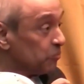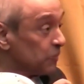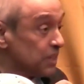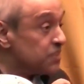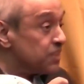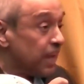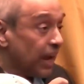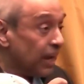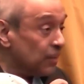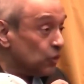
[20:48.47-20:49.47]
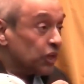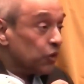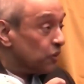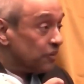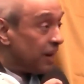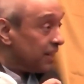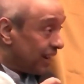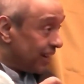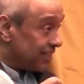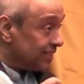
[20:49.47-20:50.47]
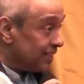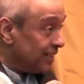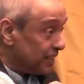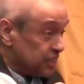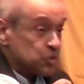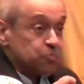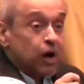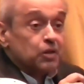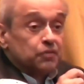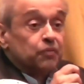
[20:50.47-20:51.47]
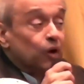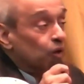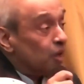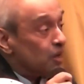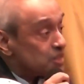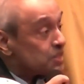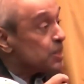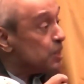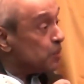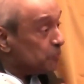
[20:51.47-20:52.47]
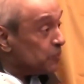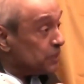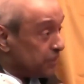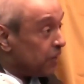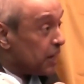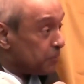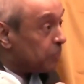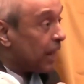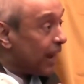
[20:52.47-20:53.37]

It's there. You cannot eradicate it. It is part of Allah's divine plan.